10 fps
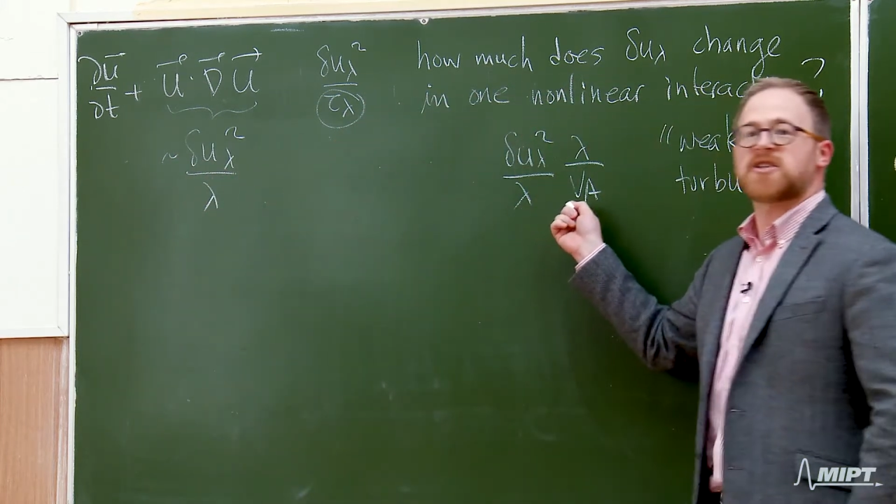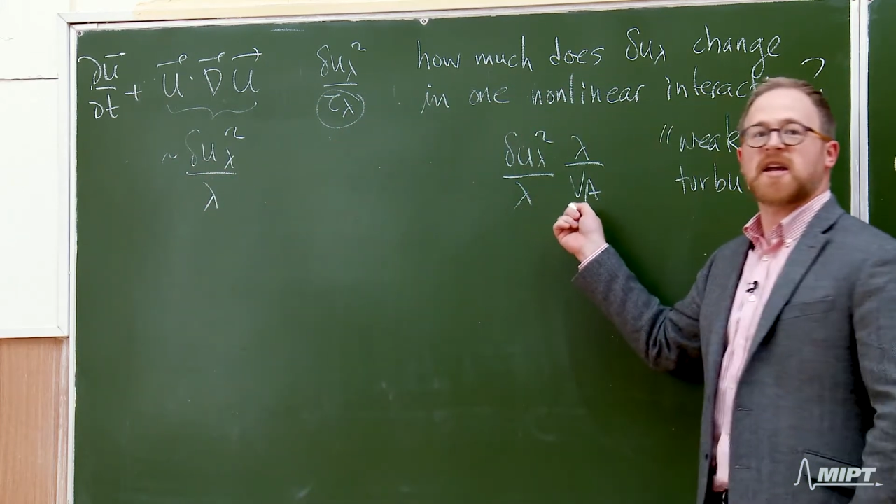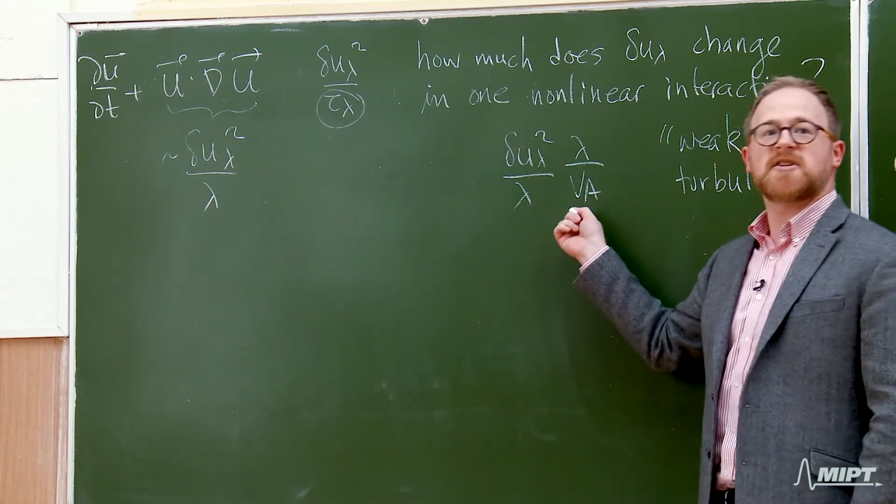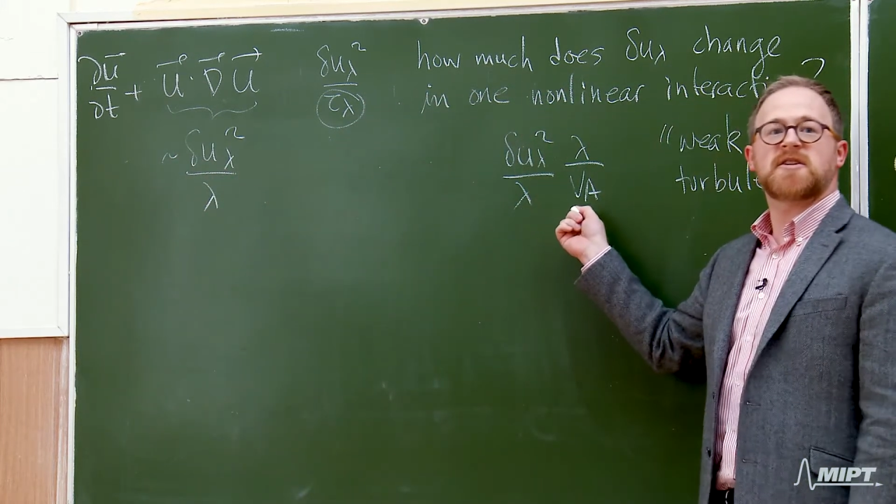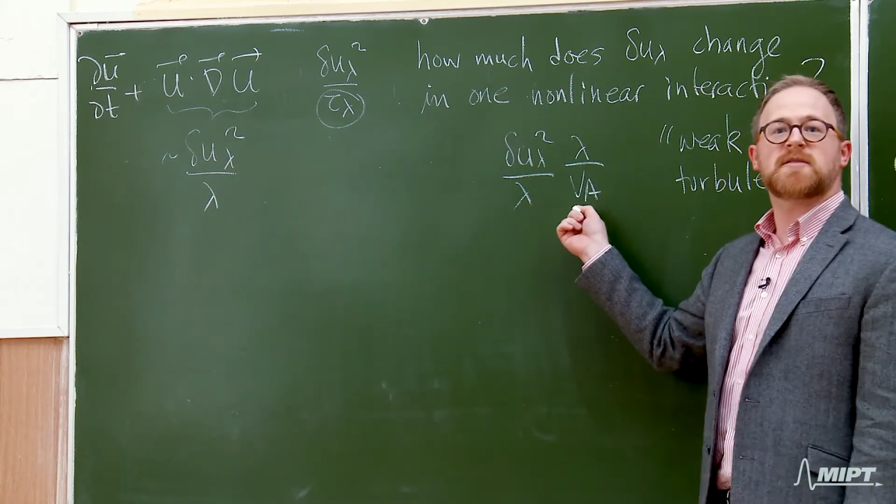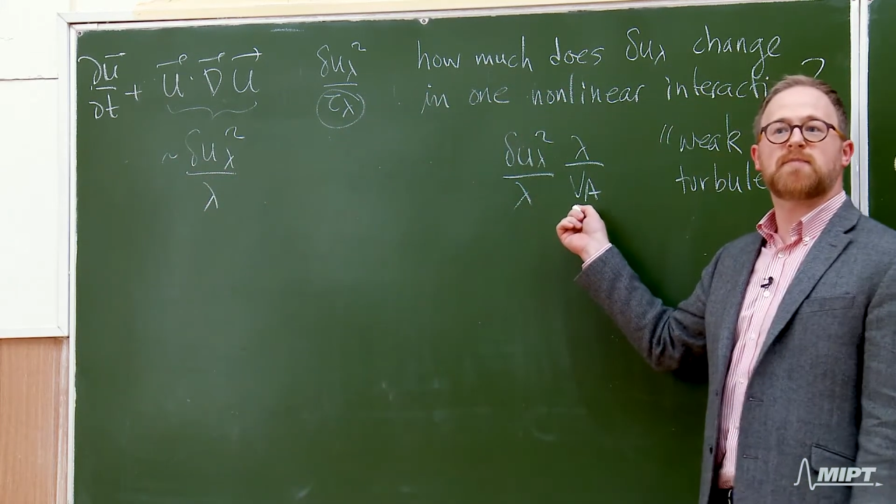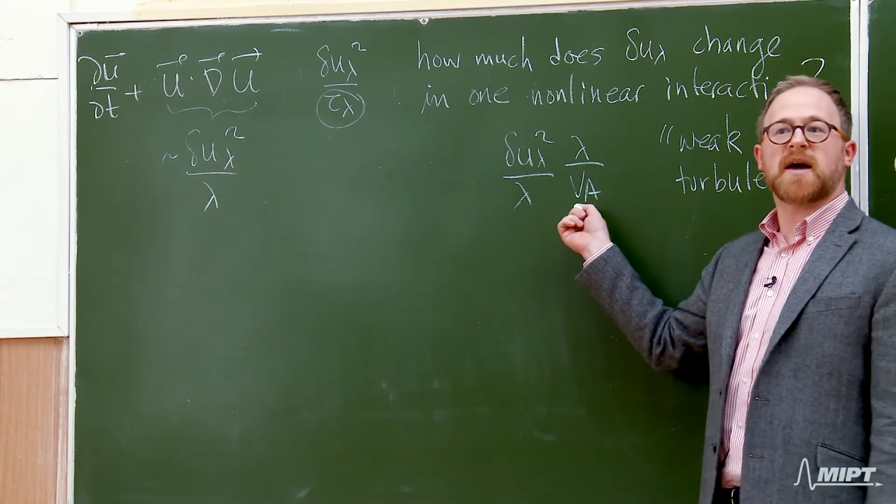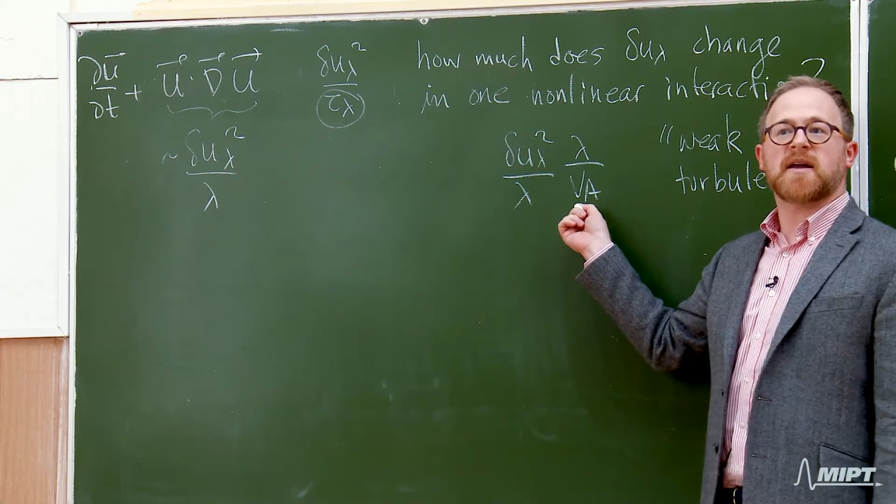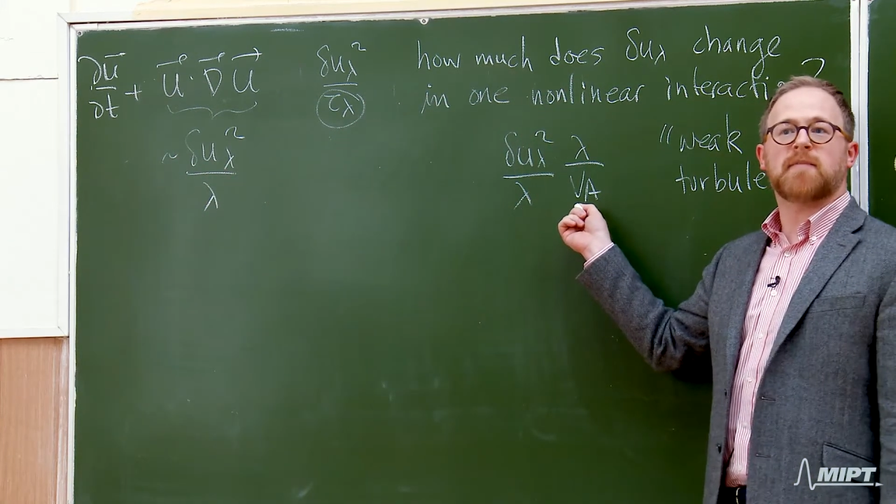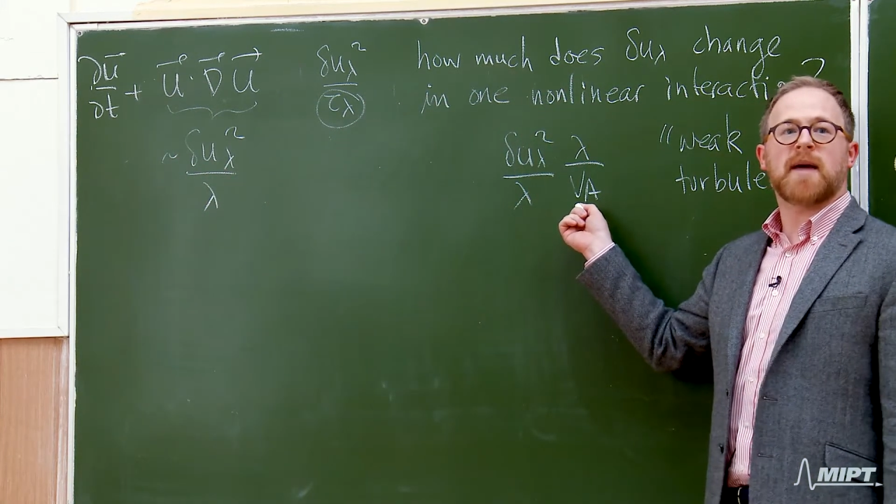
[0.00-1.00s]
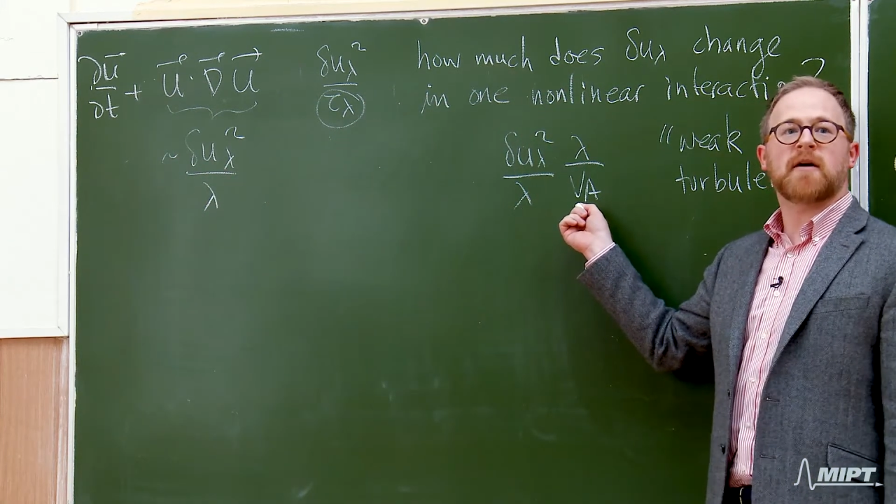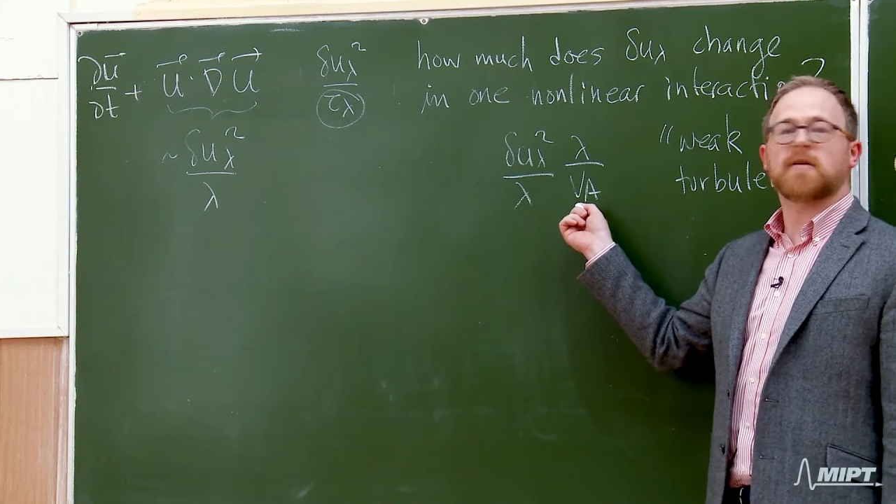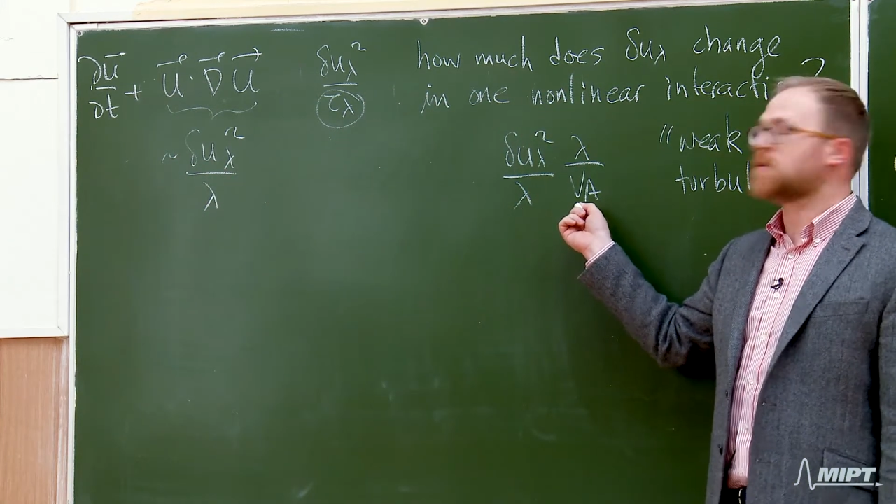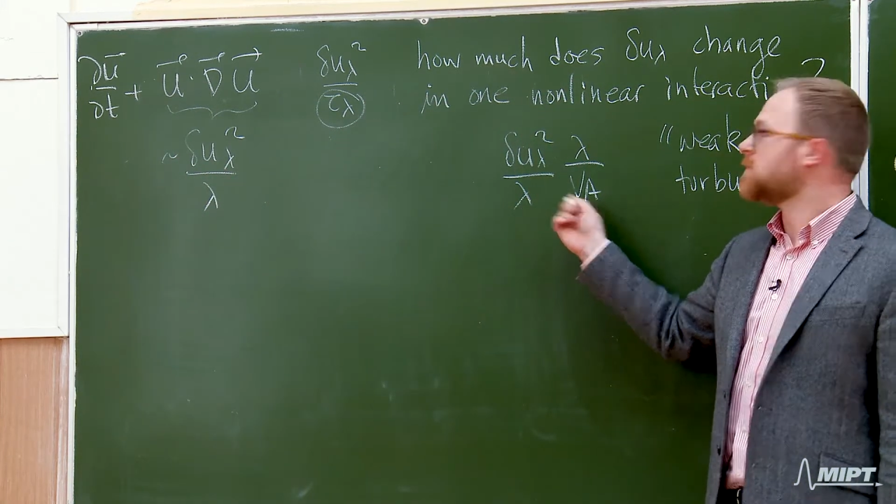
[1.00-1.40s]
changes by an amount,